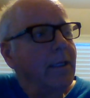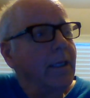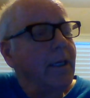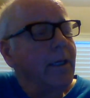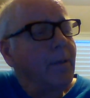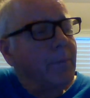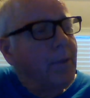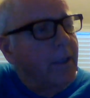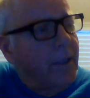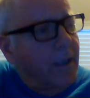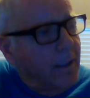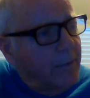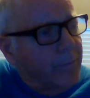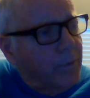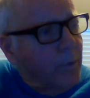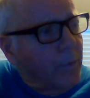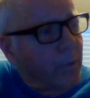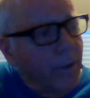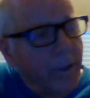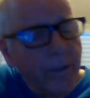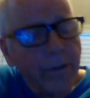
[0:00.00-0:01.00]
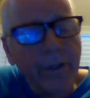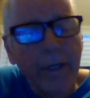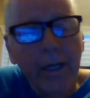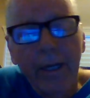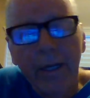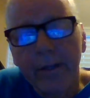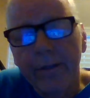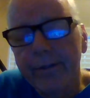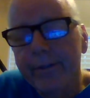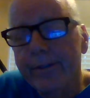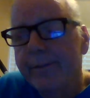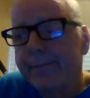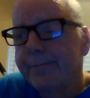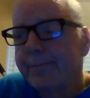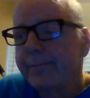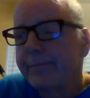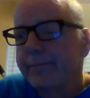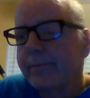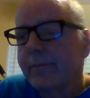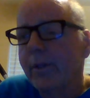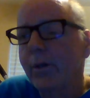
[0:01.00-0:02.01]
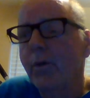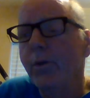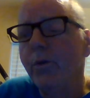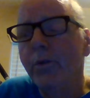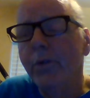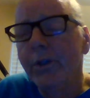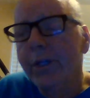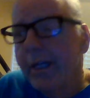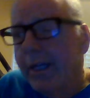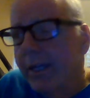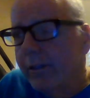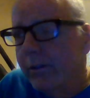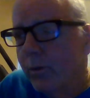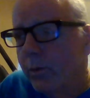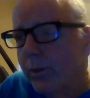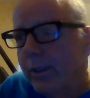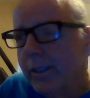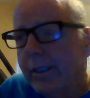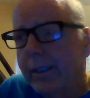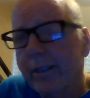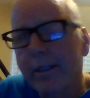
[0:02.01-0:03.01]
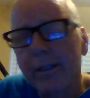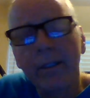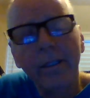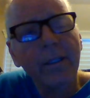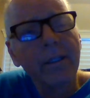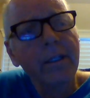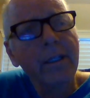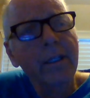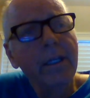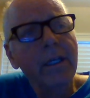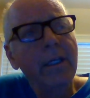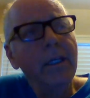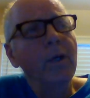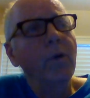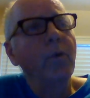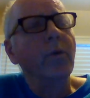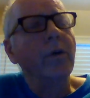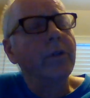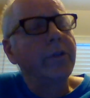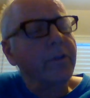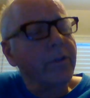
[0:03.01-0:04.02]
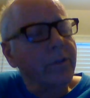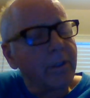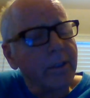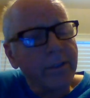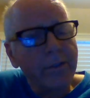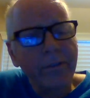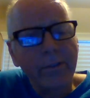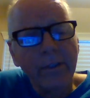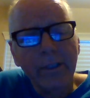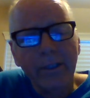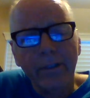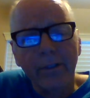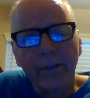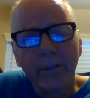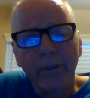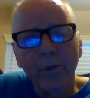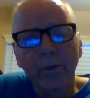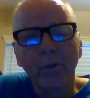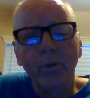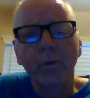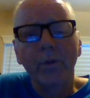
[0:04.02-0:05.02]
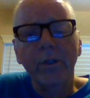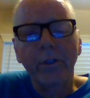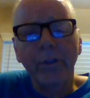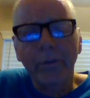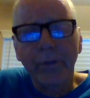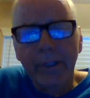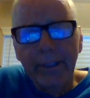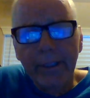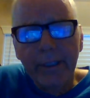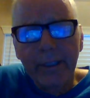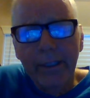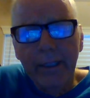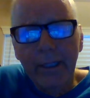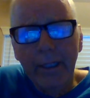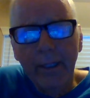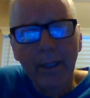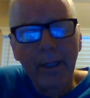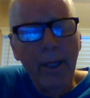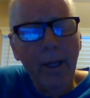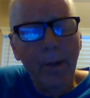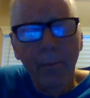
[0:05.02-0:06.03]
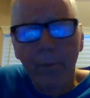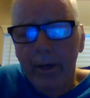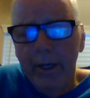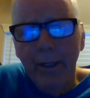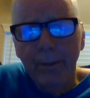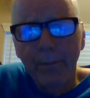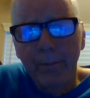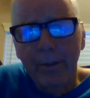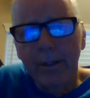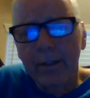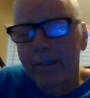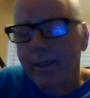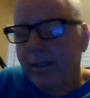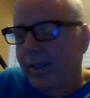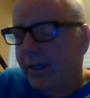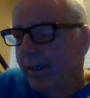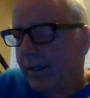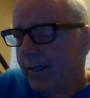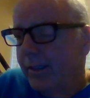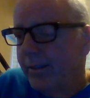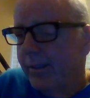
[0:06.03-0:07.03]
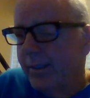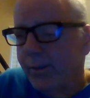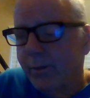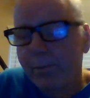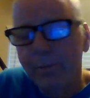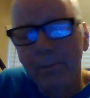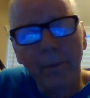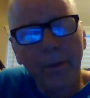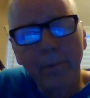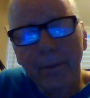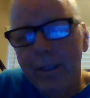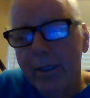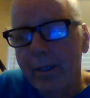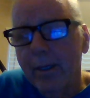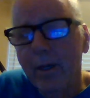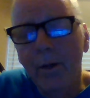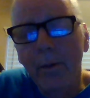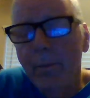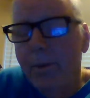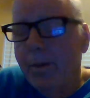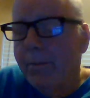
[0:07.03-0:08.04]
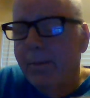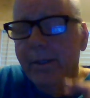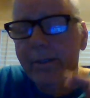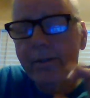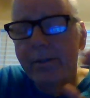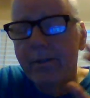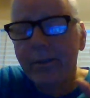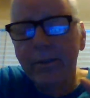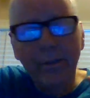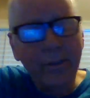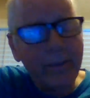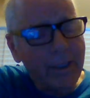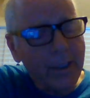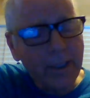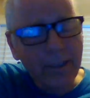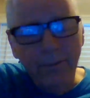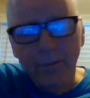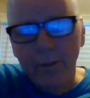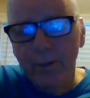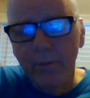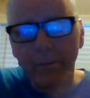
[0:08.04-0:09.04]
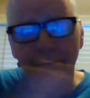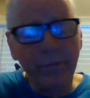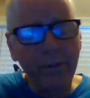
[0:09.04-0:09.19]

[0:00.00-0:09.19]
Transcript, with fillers: You gotta be careful where you gather, who you gather with, what you're listening to, what you're eating. Pray about it, guys. That's I mean, all my messages kind of all